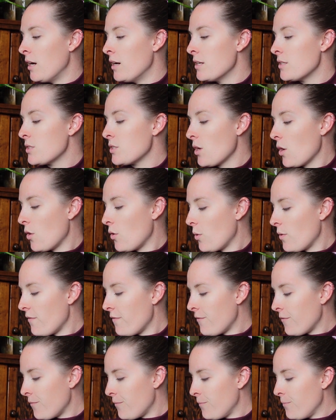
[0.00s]
So
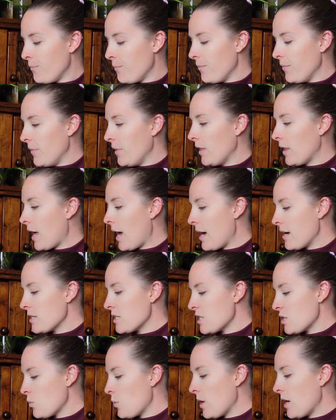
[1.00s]

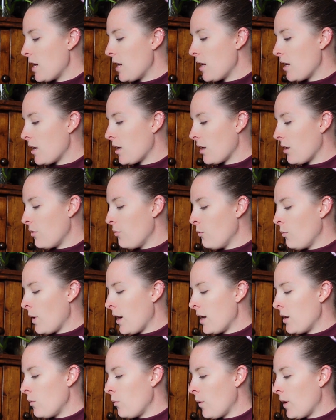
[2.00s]
last week
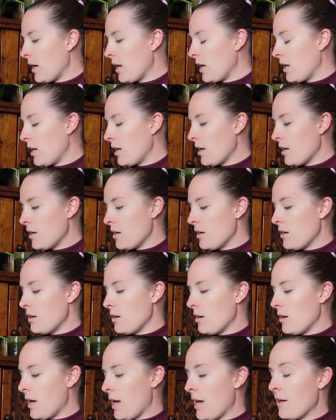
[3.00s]
when we
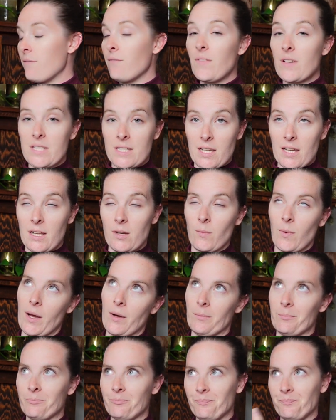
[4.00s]
had visited,
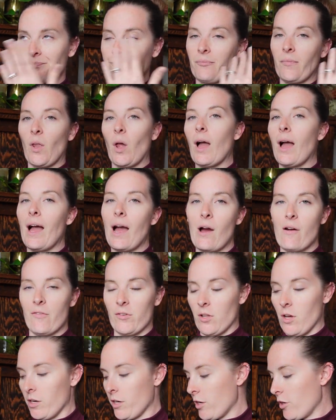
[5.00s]
well, however
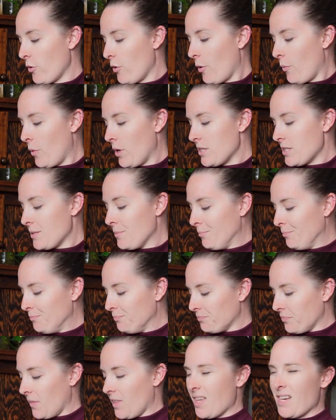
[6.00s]
long ago it was,
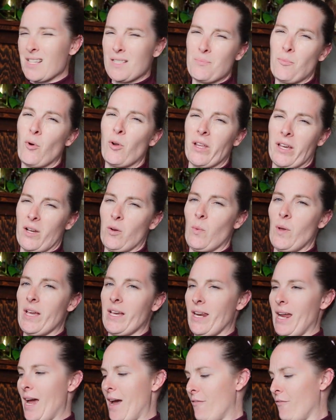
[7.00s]
I think it's more like a week
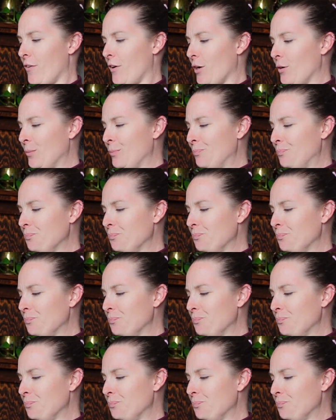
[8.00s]
and a half ago,